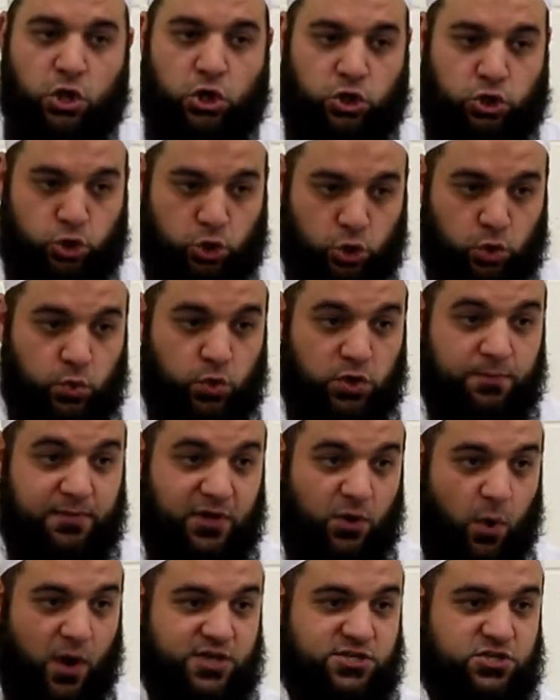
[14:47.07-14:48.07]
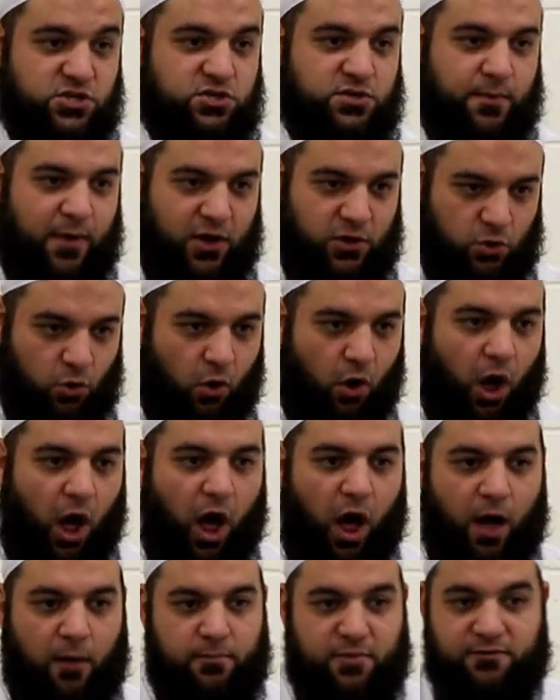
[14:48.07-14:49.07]
You will be questioned about your
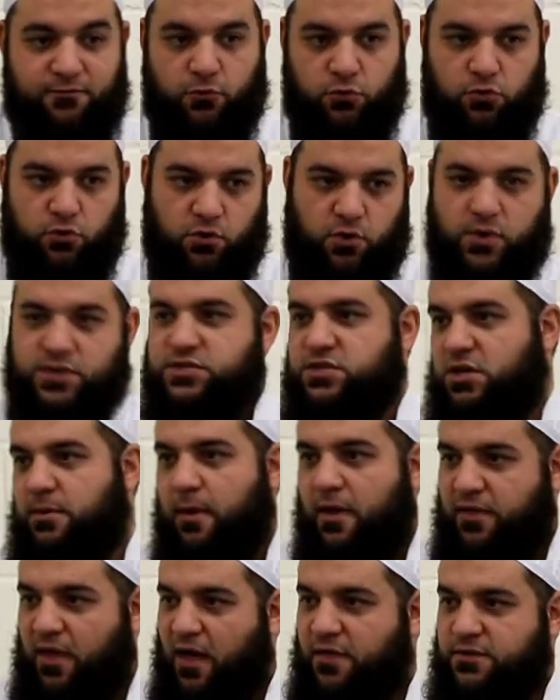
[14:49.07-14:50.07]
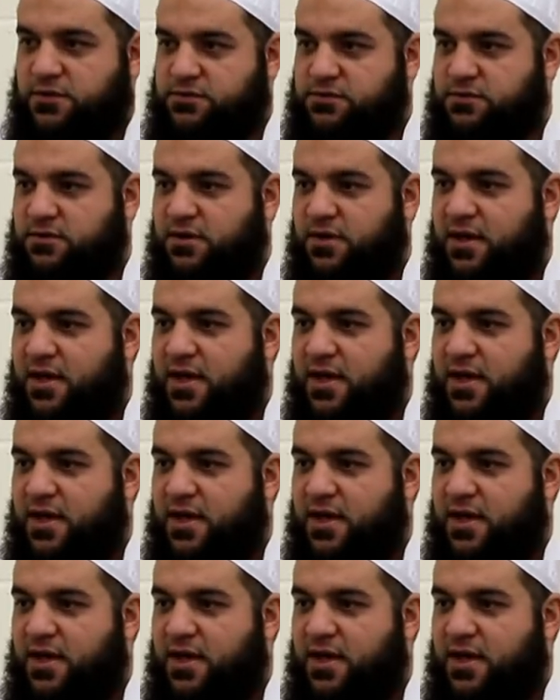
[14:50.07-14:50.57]
heart before you're questioned about the others.